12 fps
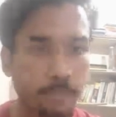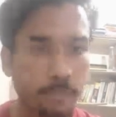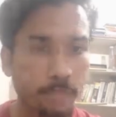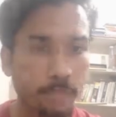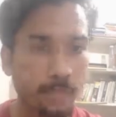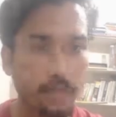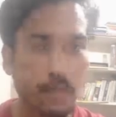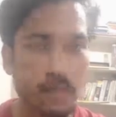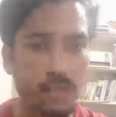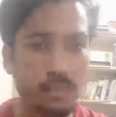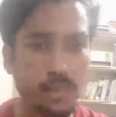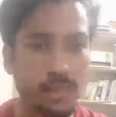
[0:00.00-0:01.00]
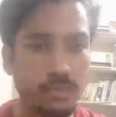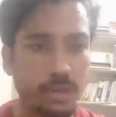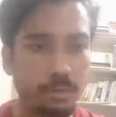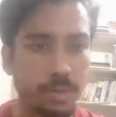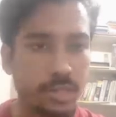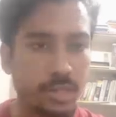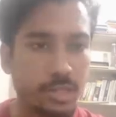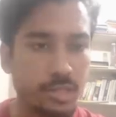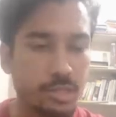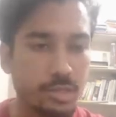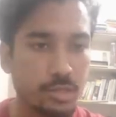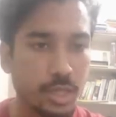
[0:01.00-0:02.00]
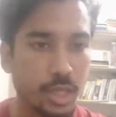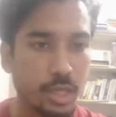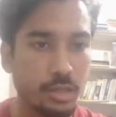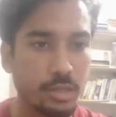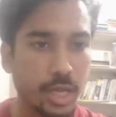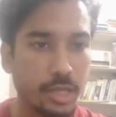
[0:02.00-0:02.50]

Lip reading: with a specific message saying